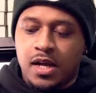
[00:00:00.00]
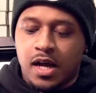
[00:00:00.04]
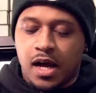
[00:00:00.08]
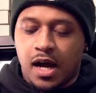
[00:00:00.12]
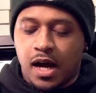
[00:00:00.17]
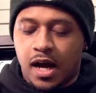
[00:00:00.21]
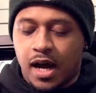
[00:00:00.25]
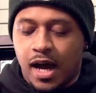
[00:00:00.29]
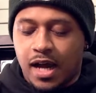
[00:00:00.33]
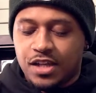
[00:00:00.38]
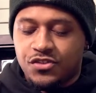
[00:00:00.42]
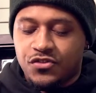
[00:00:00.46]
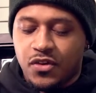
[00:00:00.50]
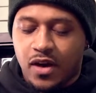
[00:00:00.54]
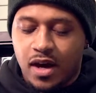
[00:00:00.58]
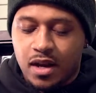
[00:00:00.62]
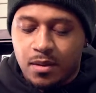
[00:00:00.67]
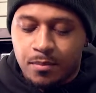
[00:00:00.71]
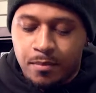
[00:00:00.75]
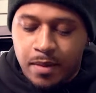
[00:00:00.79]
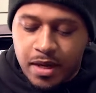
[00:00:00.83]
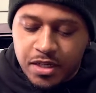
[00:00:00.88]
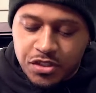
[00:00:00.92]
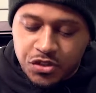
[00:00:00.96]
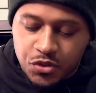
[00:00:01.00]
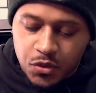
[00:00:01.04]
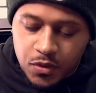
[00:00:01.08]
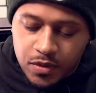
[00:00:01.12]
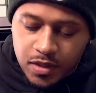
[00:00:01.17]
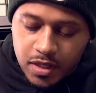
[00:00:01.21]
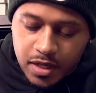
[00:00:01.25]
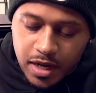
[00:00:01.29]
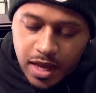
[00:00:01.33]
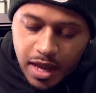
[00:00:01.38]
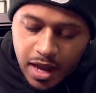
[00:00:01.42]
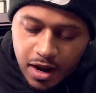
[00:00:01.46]
I try to make sure
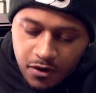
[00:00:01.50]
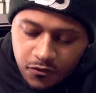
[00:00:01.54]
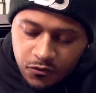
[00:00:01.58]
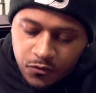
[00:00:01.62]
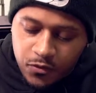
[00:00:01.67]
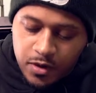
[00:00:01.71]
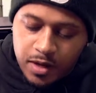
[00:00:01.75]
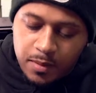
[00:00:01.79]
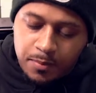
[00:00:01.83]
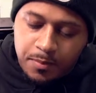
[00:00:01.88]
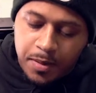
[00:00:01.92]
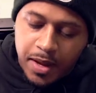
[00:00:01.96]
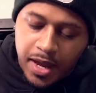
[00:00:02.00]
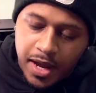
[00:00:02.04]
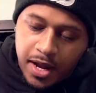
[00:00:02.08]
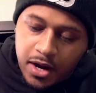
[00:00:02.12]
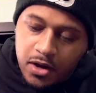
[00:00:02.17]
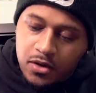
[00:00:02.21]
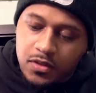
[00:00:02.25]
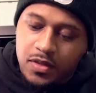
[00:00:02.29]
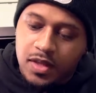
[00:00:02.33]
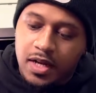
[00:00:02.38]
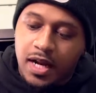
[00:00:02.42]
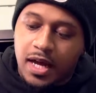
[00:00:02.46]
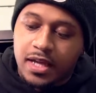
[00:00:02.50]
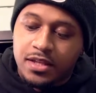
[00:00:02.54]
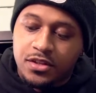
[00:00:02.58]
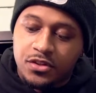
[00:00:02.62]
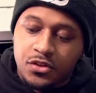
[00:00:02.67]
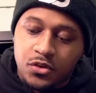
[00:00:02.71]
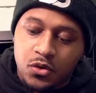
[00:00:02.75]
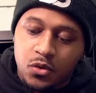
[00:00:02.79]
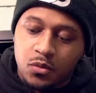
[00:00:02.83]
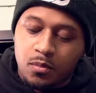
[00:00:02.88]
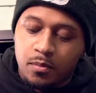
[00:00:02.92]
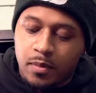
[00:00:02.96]
that every pair that I
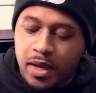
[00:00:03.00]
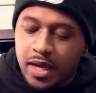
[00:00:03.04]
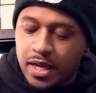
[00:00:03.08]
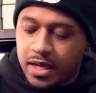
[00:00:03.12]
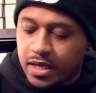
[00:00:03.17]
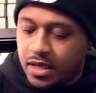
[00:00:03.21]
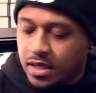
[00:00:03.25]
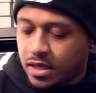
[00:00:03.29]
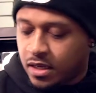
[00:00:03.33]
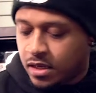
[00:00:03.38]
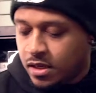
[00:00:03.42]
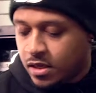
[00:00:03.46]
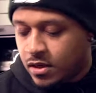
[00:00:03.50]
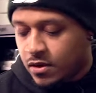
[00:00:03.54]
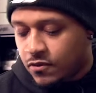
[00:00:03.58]
do make